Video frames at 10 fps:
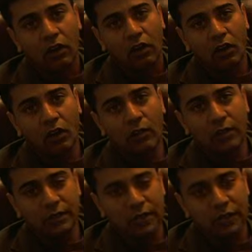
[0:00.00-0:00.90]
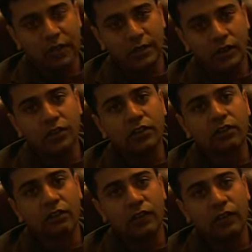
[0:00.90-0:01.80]
Or he will say he's going to
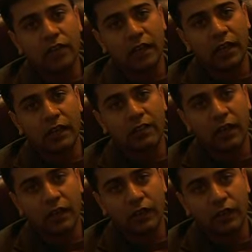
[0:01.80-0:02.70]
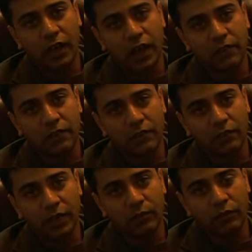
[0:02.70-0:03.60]
review the case and give you an answer,
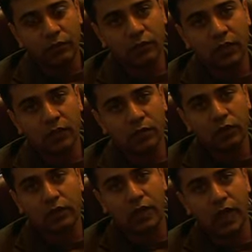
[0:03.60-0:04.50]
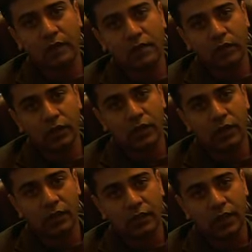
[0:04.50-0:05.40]
and most of the time they will give you an answer within
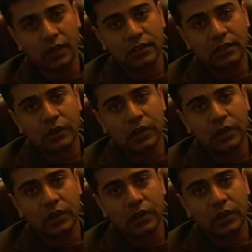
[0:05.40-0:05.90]
30 days.